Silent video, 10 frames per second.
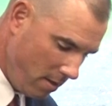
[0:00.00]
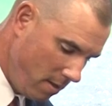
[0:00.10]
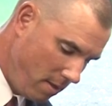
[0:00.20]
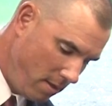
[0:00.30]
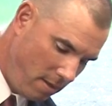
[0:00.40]

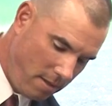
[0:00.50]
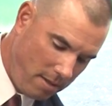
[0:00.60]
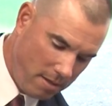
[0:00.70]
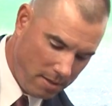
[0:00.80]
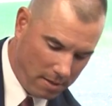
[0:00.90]

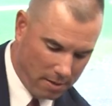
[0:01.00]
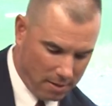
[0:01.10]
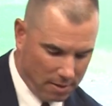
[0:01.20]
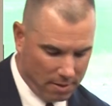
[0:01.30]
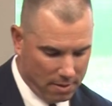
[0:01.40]

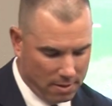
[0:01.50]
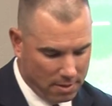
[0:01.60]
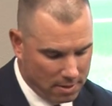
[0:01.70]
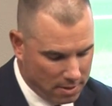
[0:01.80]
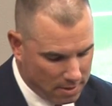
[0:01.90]

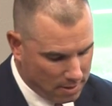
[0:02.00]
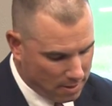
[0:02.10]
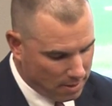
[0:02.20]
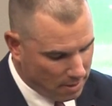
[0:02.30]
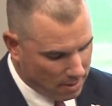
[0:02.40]

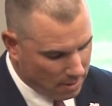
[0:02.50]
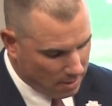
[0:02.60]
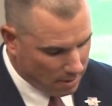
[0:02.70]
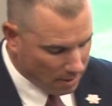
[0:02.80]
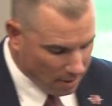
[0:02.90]
[no speech]